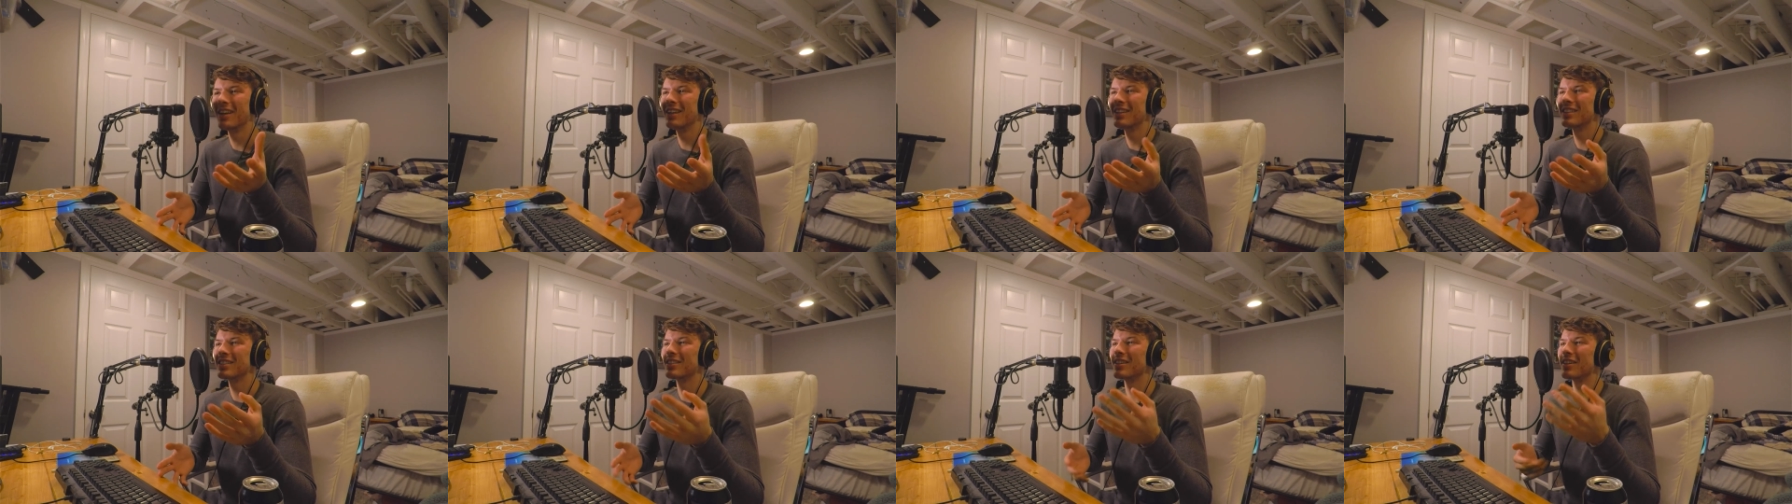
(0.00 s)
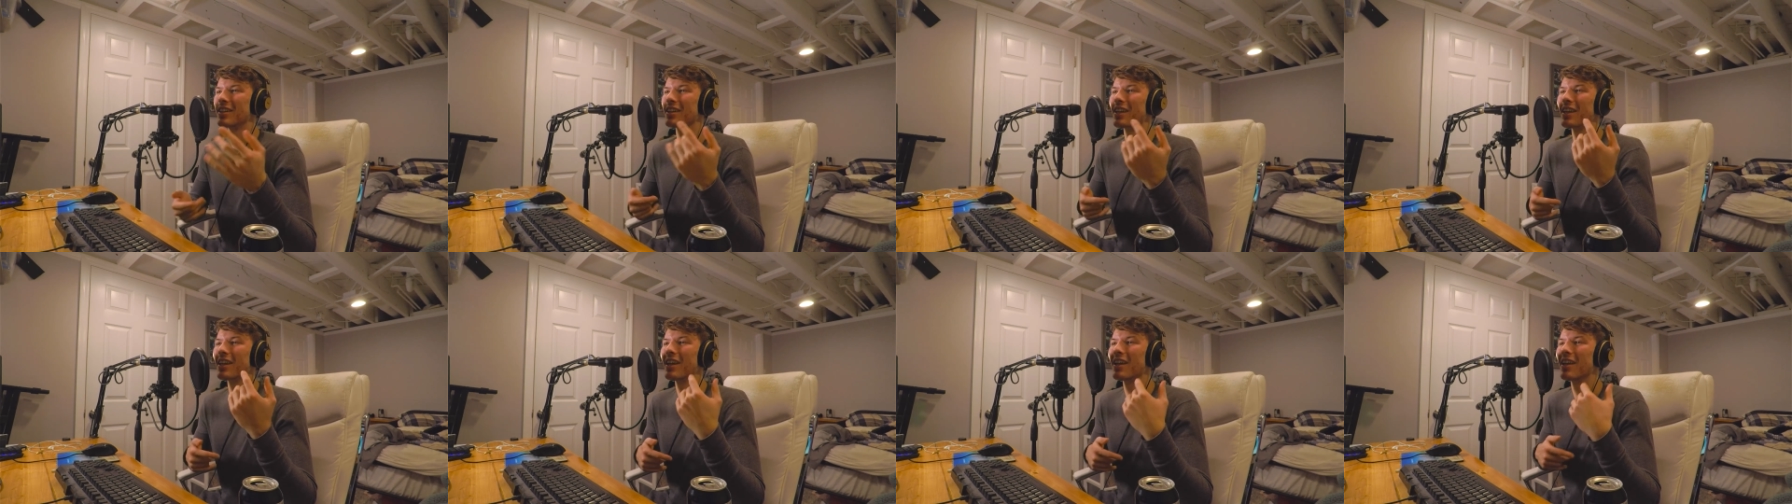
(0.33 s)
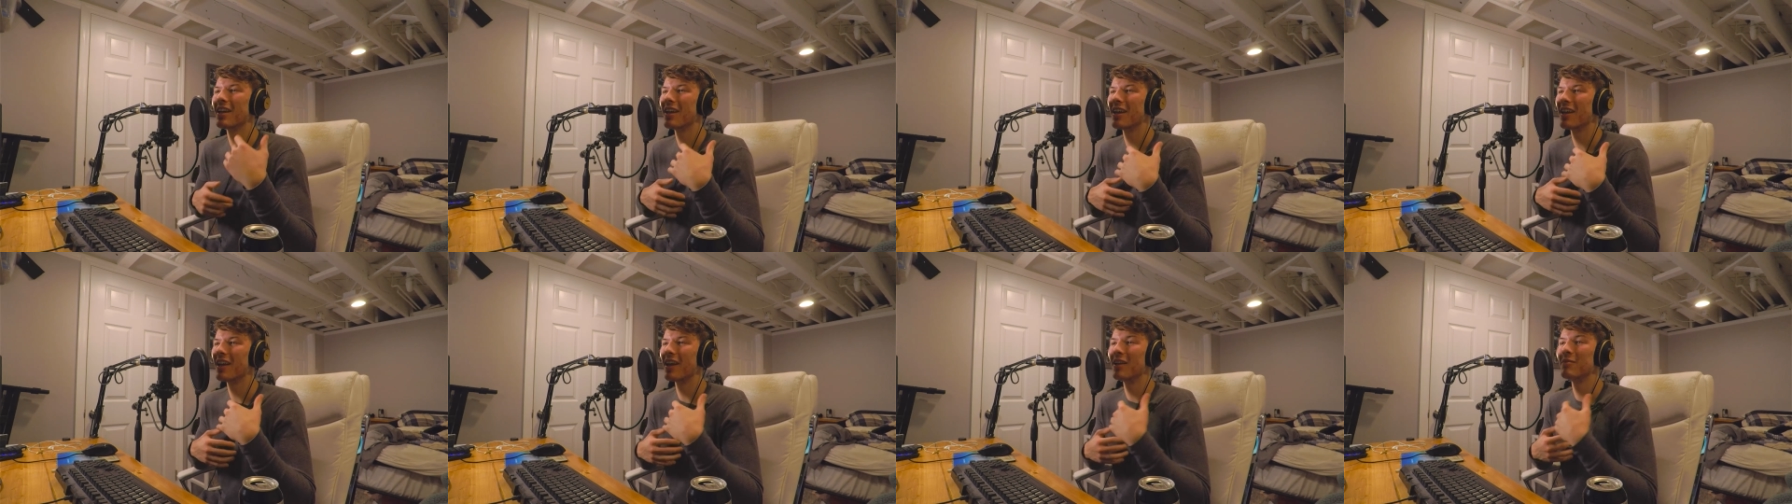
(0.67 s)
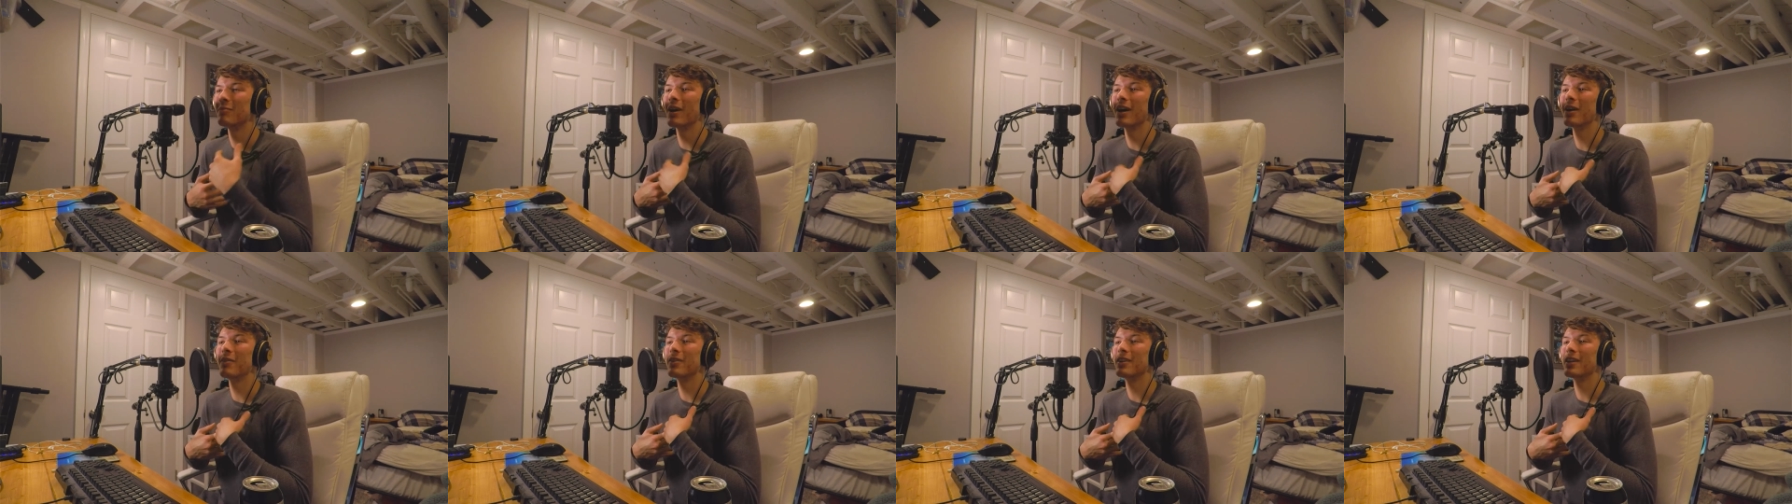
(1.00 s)
So like in
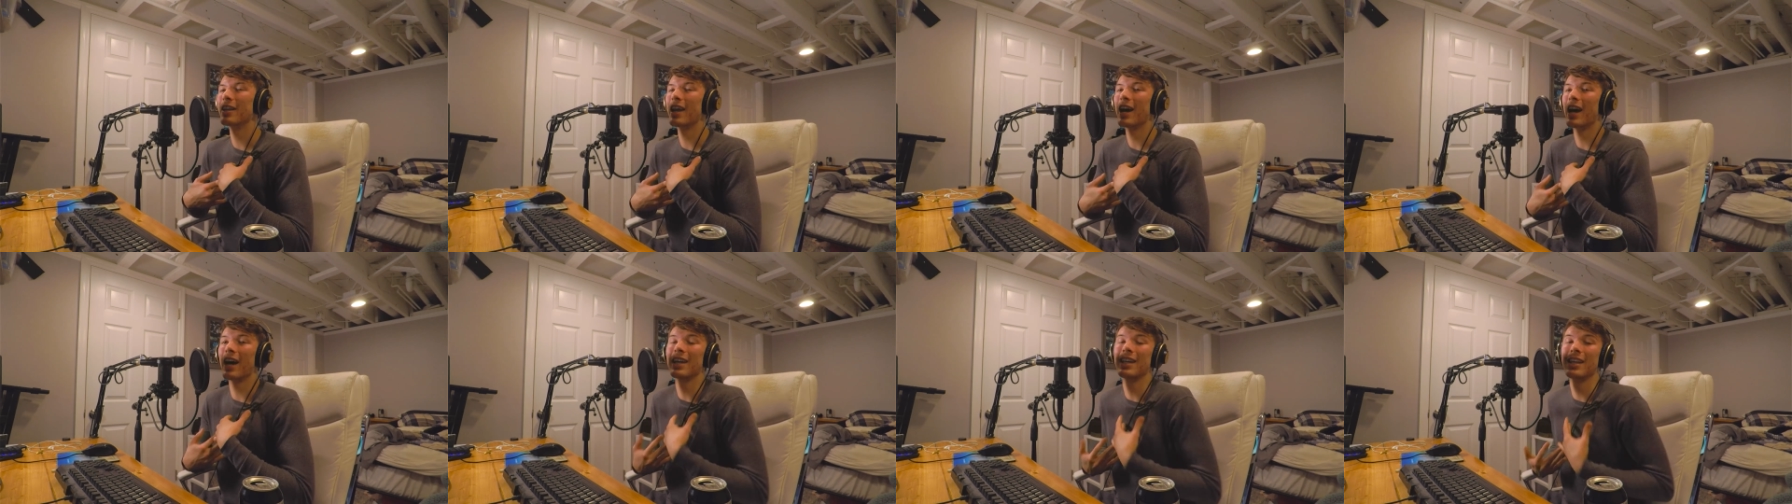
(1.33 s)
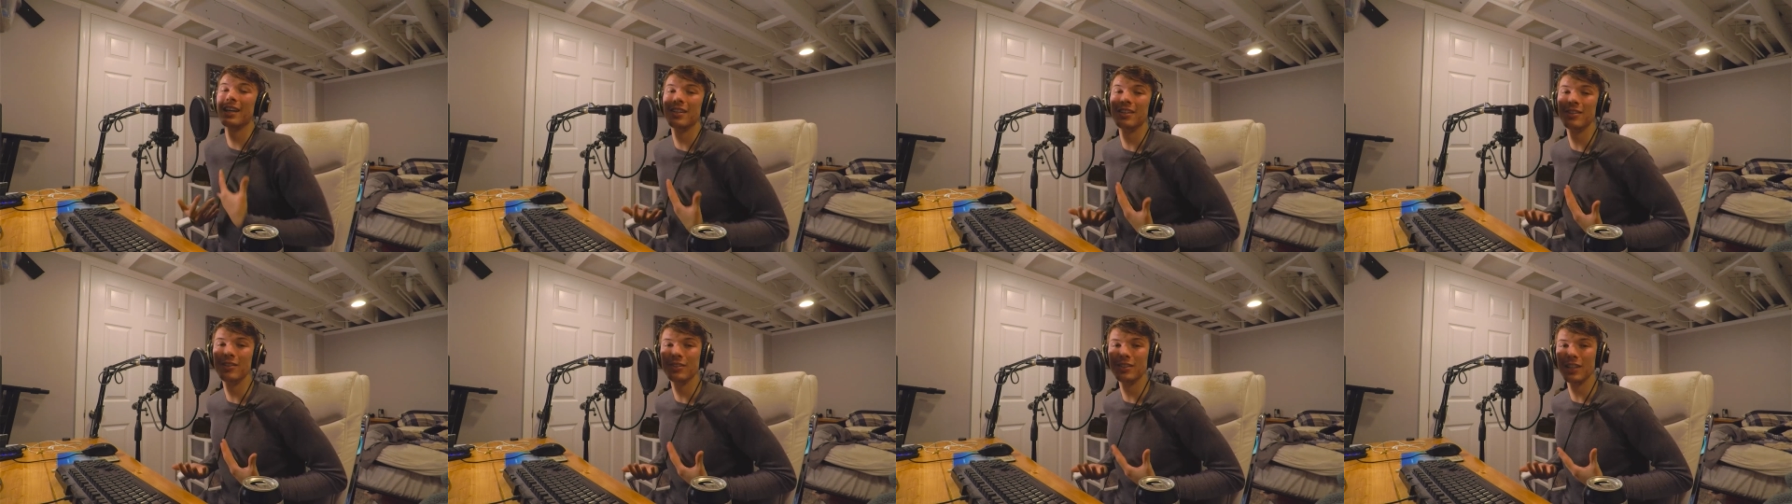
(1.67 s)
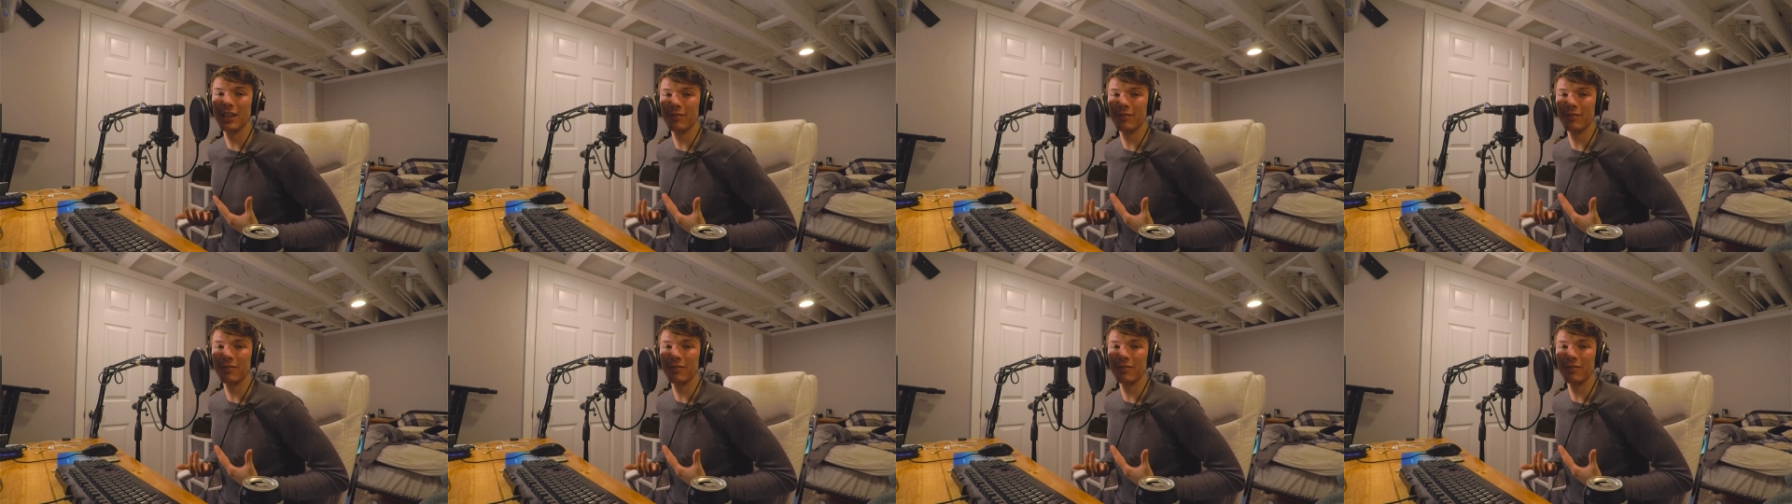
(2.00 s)
my opinion, I can't use